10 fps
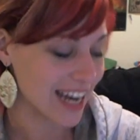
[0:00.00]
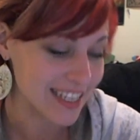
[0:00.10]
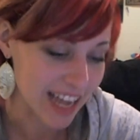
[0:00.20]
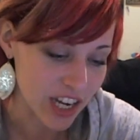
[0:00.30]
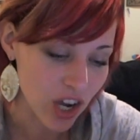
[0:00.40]
And
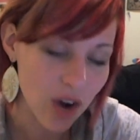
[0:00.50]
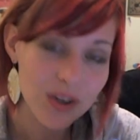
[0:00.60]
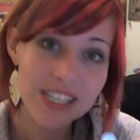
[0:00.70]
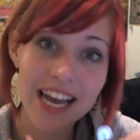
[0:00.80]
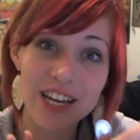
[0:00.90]
as I
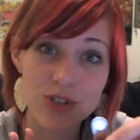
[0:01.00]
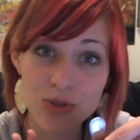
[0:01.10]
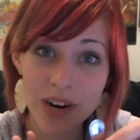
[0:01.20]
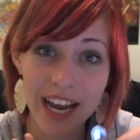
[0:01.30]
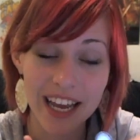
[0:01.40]
go to take a
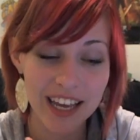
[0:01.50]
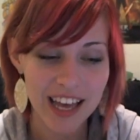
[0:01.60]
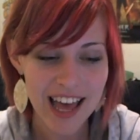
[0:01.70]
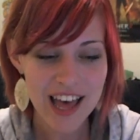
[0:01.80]
drink,